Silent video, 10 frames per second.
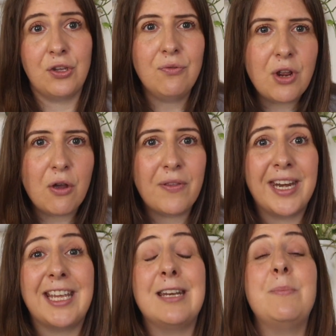you know that
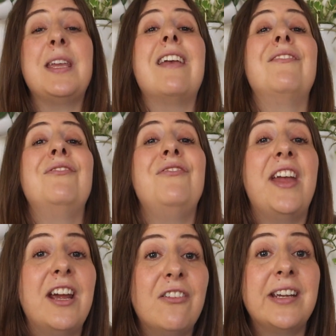it can be
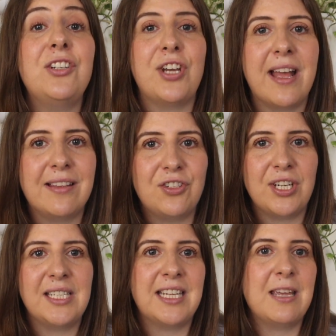very
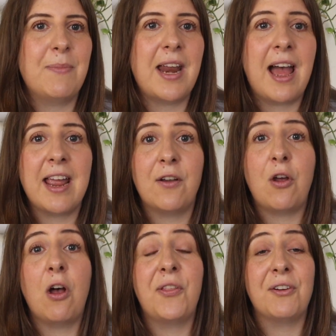challenging to keep an eye on
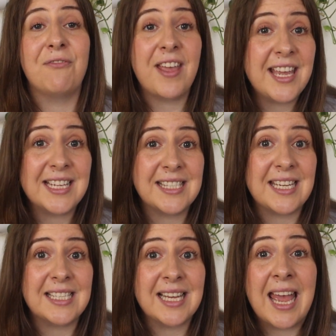all their
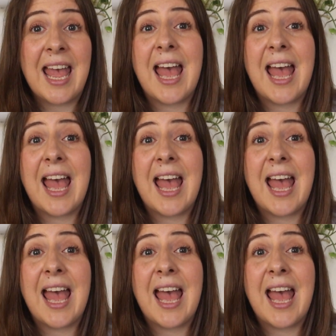vacancies,